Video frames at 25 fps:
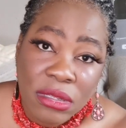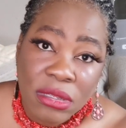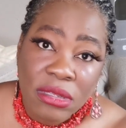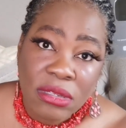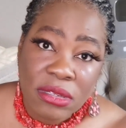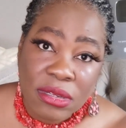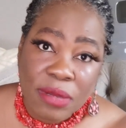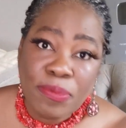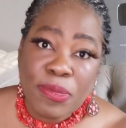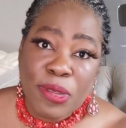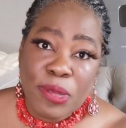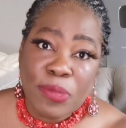
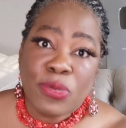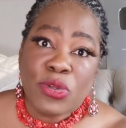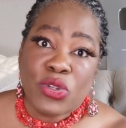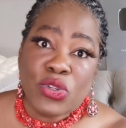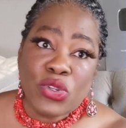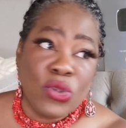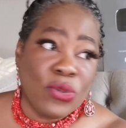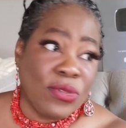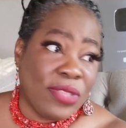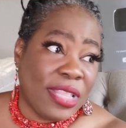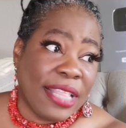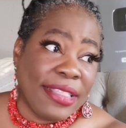Some people
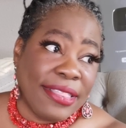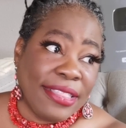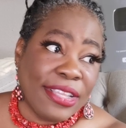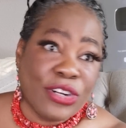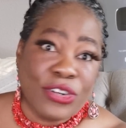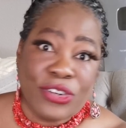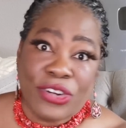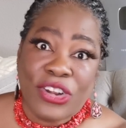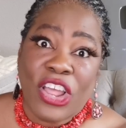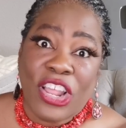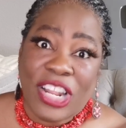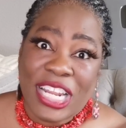know that
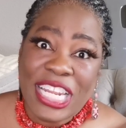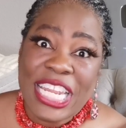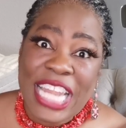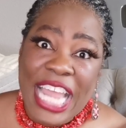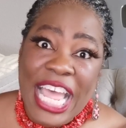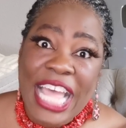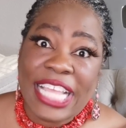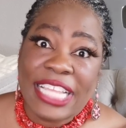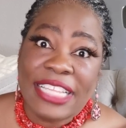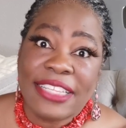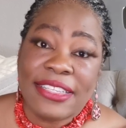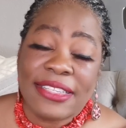they're not
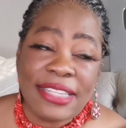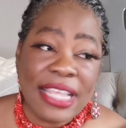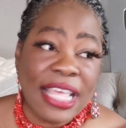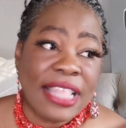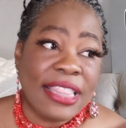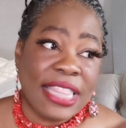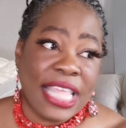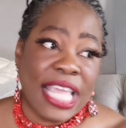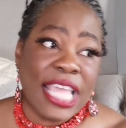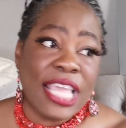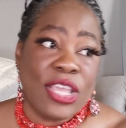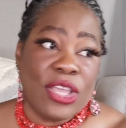nice,
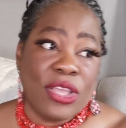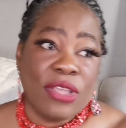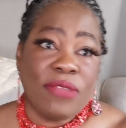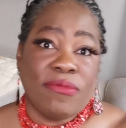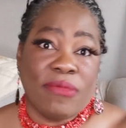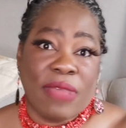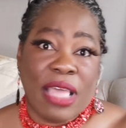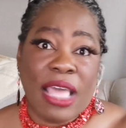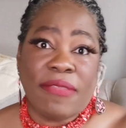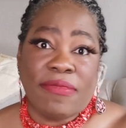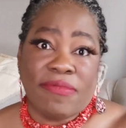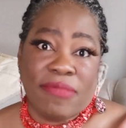and
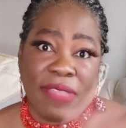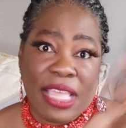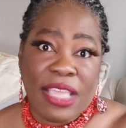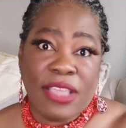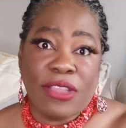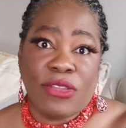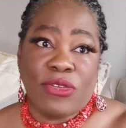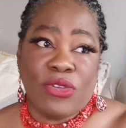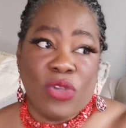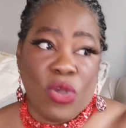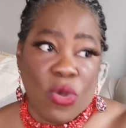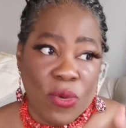
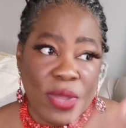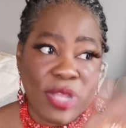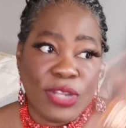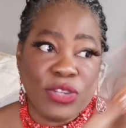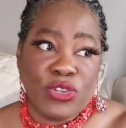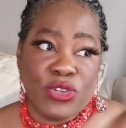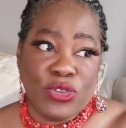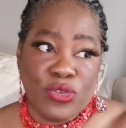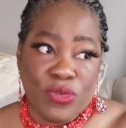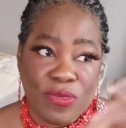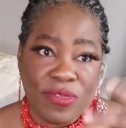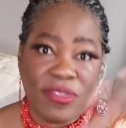they go and
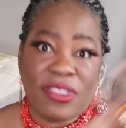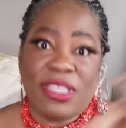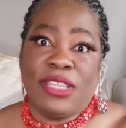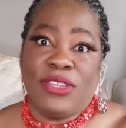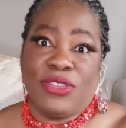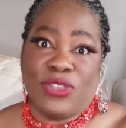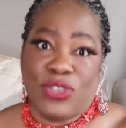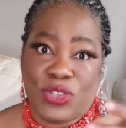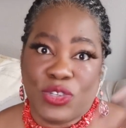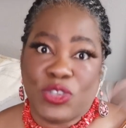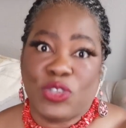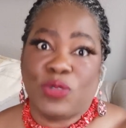do
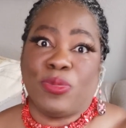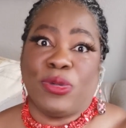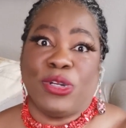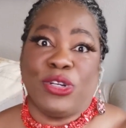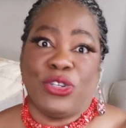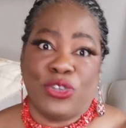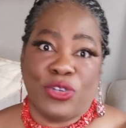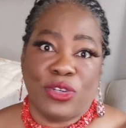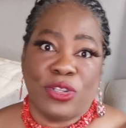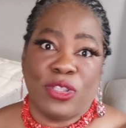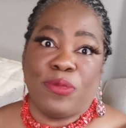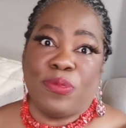things to
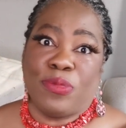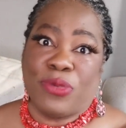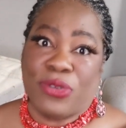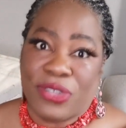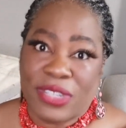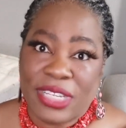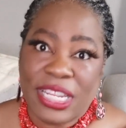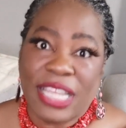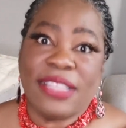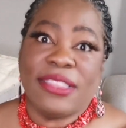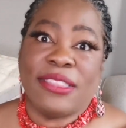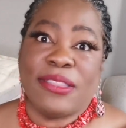spiritually
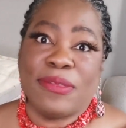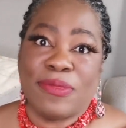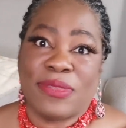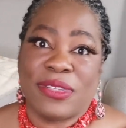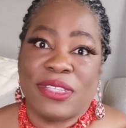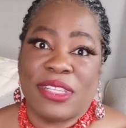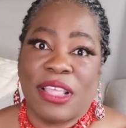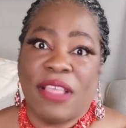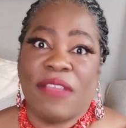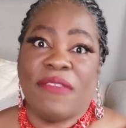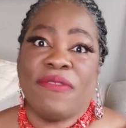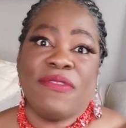protect
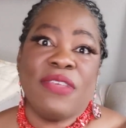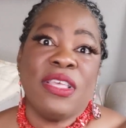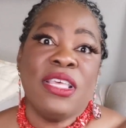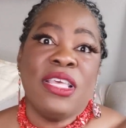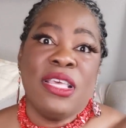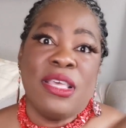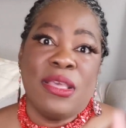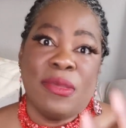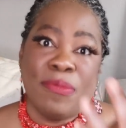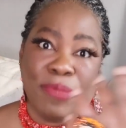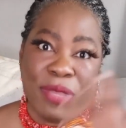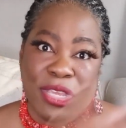themselves
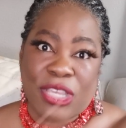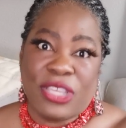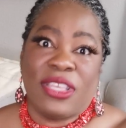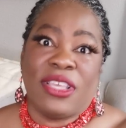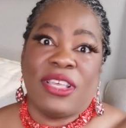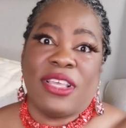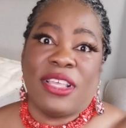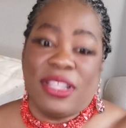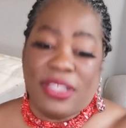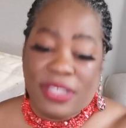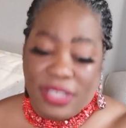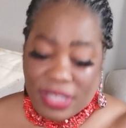
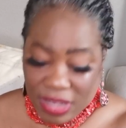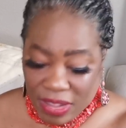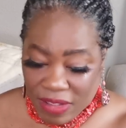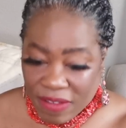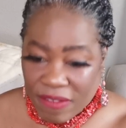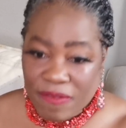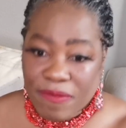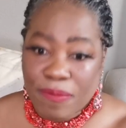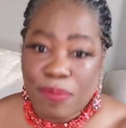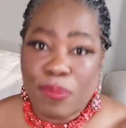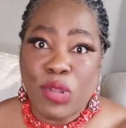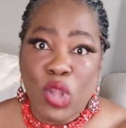because
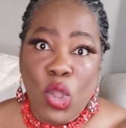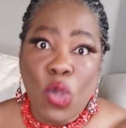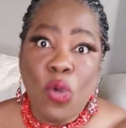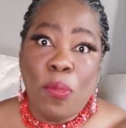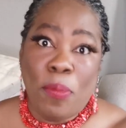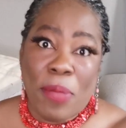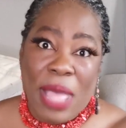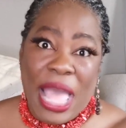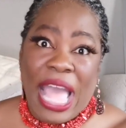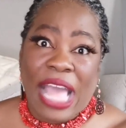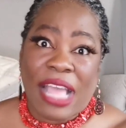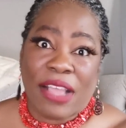of
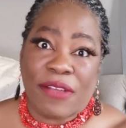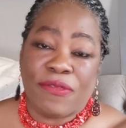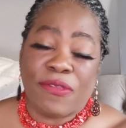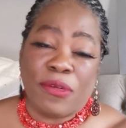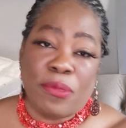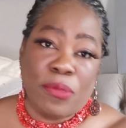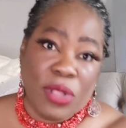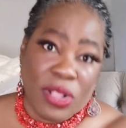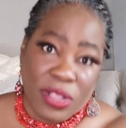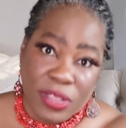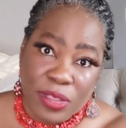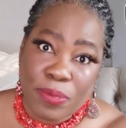blowback
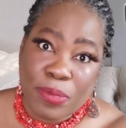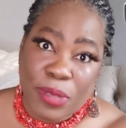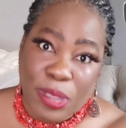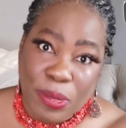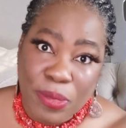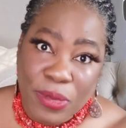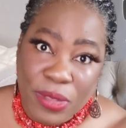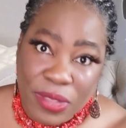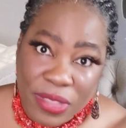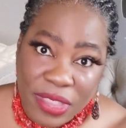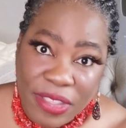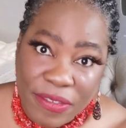from all the
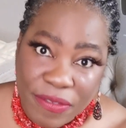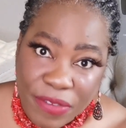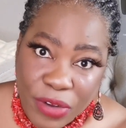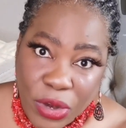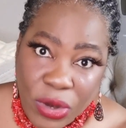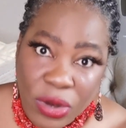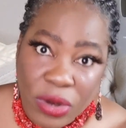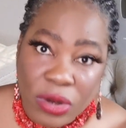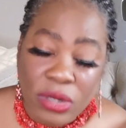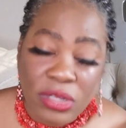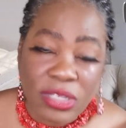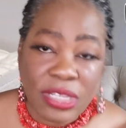people they've
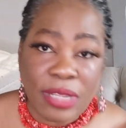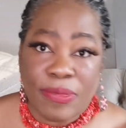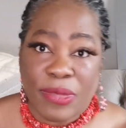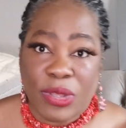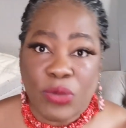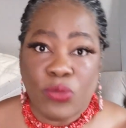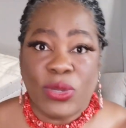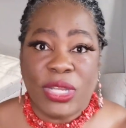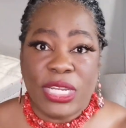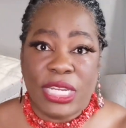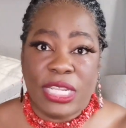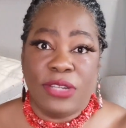hurt. I
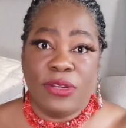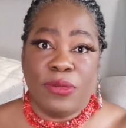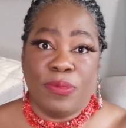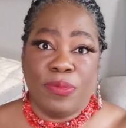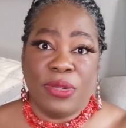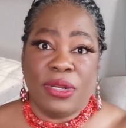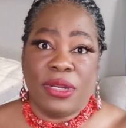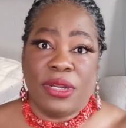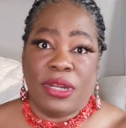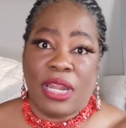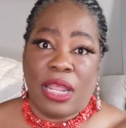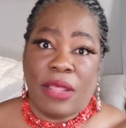mean, we need to
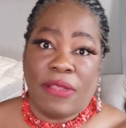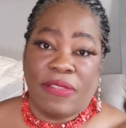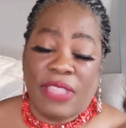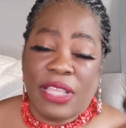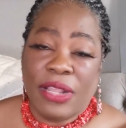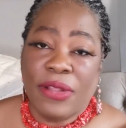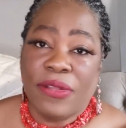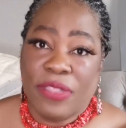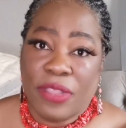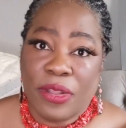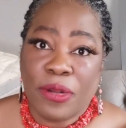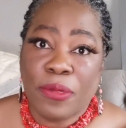put it out
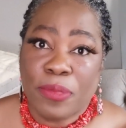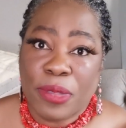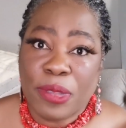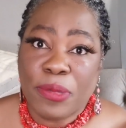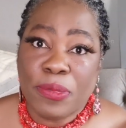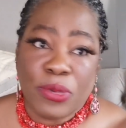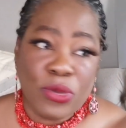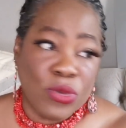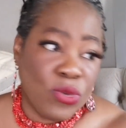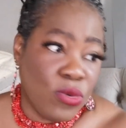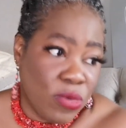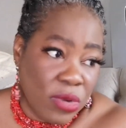there. There are
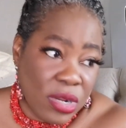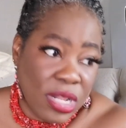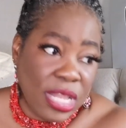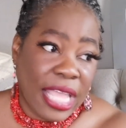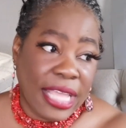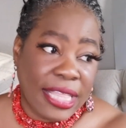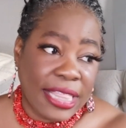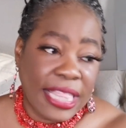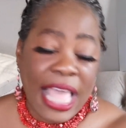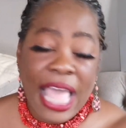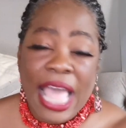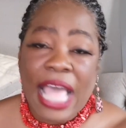people who are
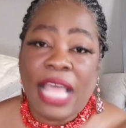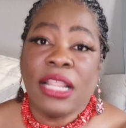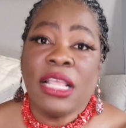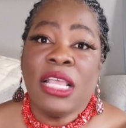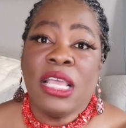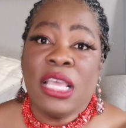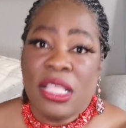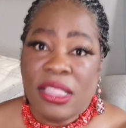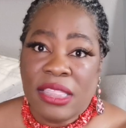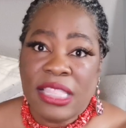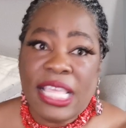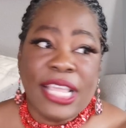like that.
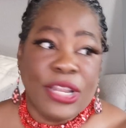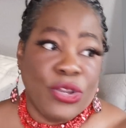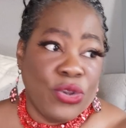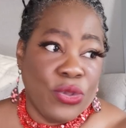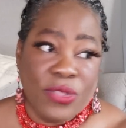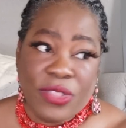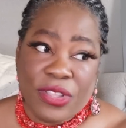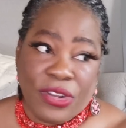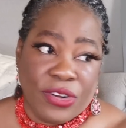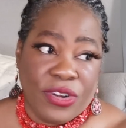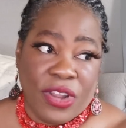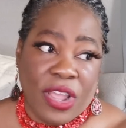They know
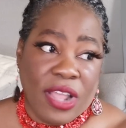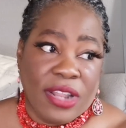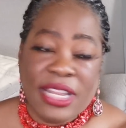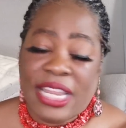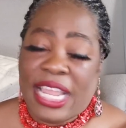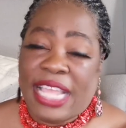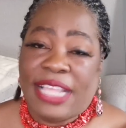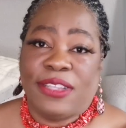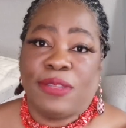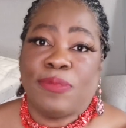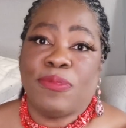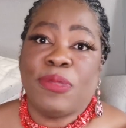they're not
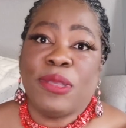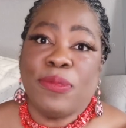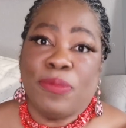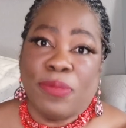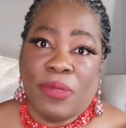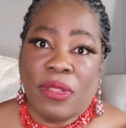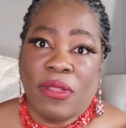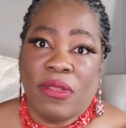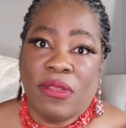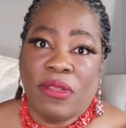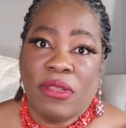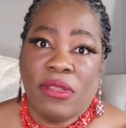nice
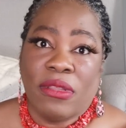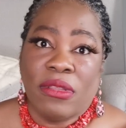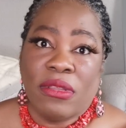people.